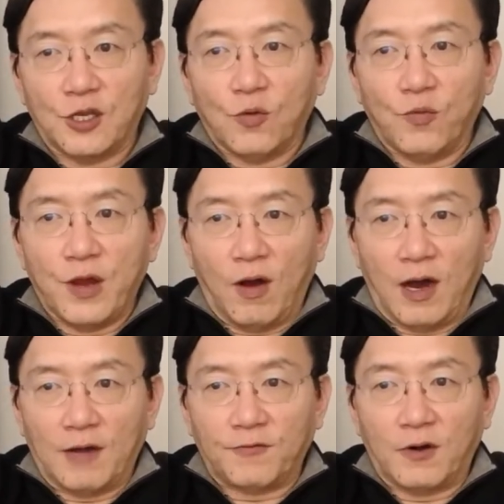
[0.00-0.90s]
We
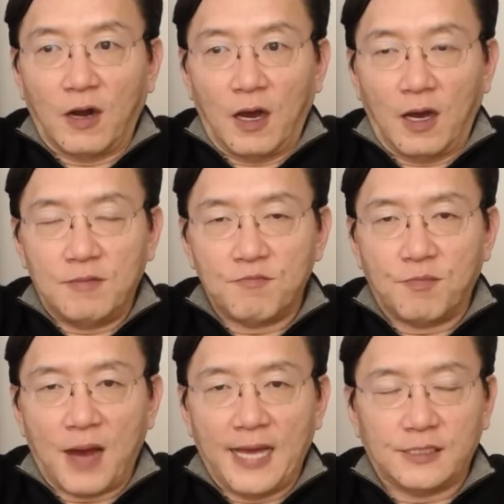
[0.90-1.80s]
offer
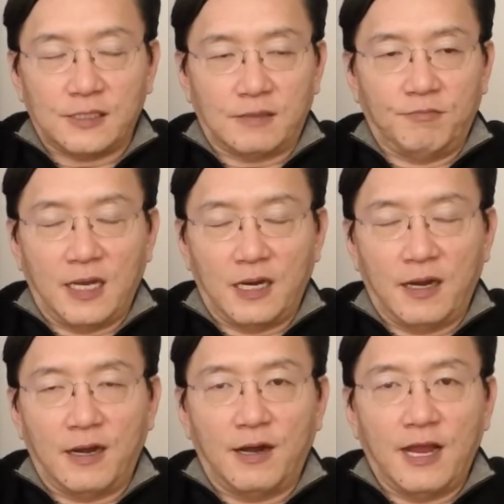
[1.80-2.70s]
unbiased Medicare